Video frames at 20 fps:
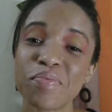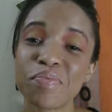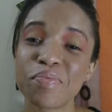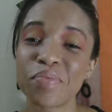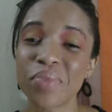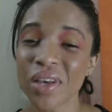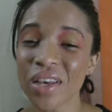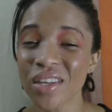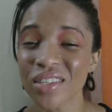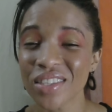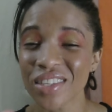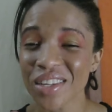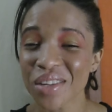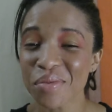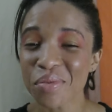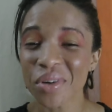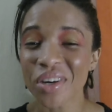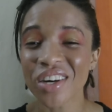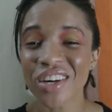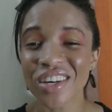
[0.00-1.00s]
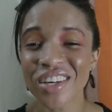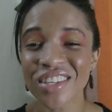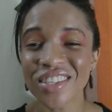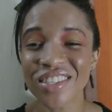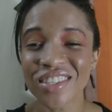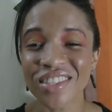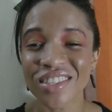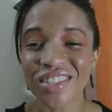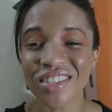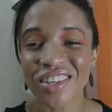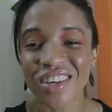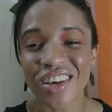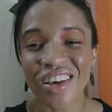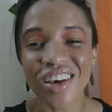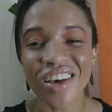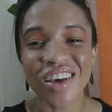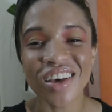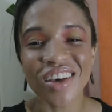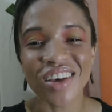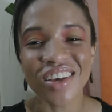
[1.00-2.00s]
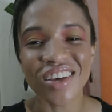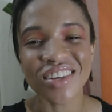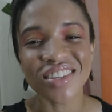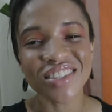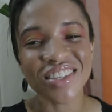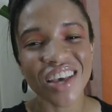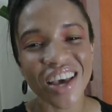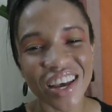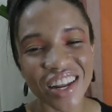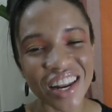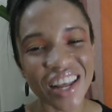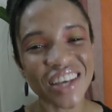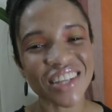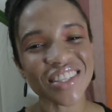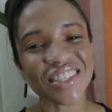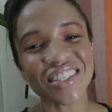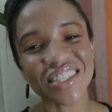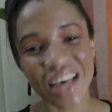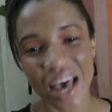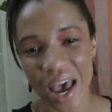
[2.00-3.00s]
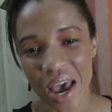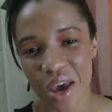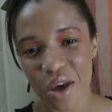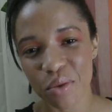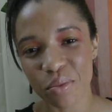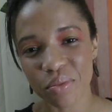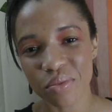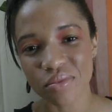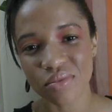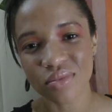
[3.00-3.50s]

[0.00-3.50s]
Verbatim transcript: basically because it's kind of like time